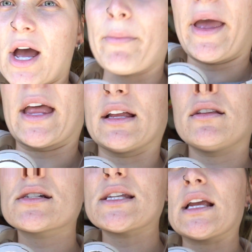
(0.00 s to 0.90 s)
up, and
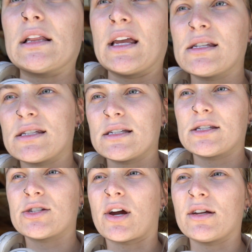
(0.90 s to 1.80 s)
it looks like Lance
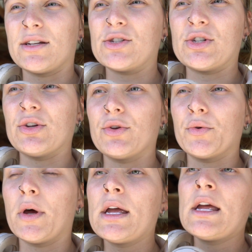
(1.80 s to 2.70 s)
is starting
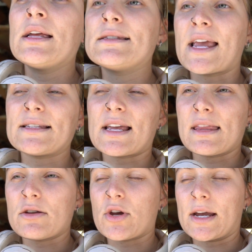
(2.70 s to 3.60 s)
to take
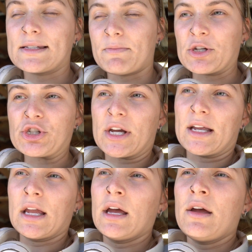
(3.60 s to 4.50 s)
down the
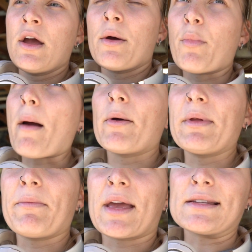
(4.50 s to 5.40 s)
transmission,
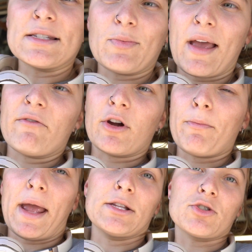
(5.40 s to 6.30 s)
probably because he's waiting for
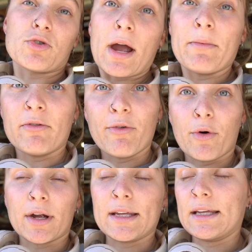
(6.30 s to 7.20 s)
a paint to dry
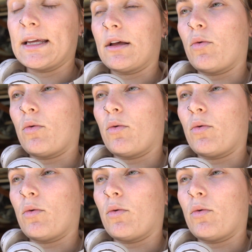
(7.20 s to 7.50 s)
before he